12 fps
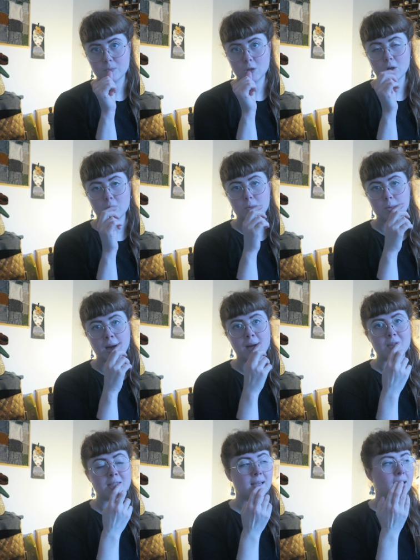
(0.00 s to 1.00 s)
You know, we
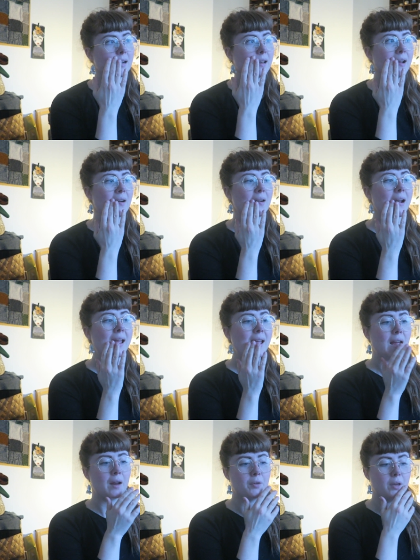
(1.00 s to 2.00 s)
have a sale here
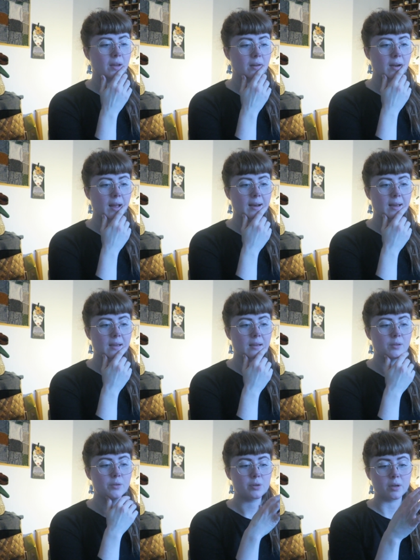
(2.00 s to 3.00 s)
every year, and I
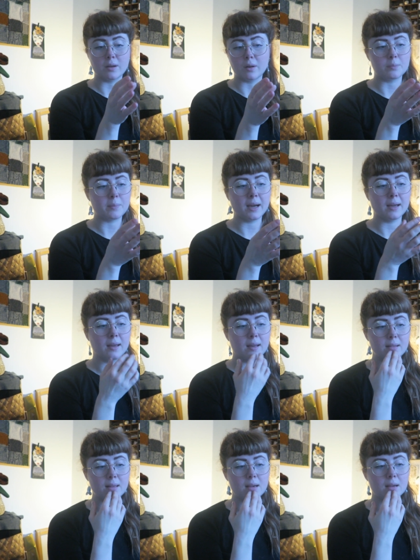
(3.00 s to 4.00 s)
usually don't buy
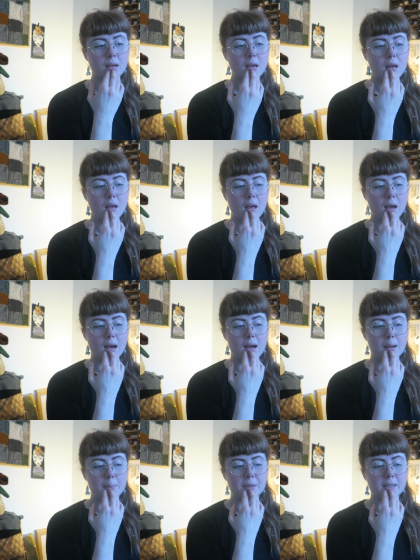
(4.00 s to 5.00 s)
anything,
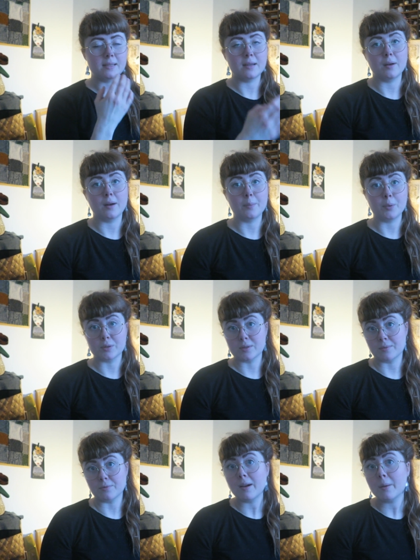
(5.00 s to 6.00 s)
but this year I bought
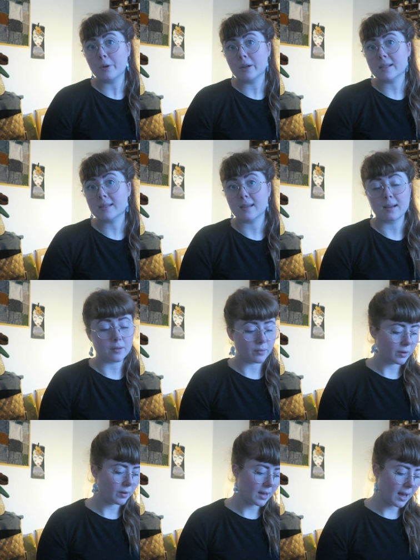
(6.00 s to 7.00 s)
some fabrics and I'm
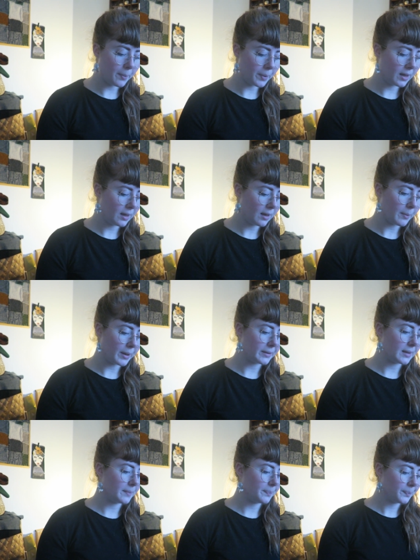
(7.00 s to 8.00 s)
very happy about
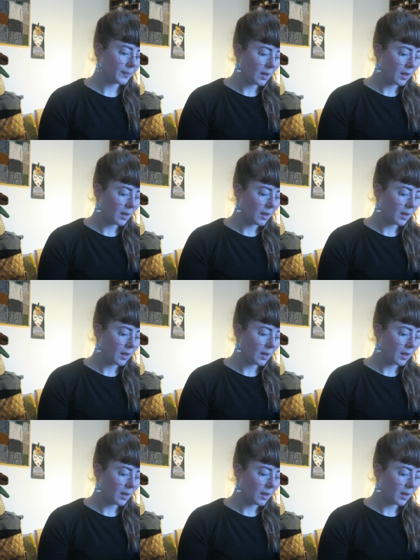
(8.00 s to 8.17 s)
them.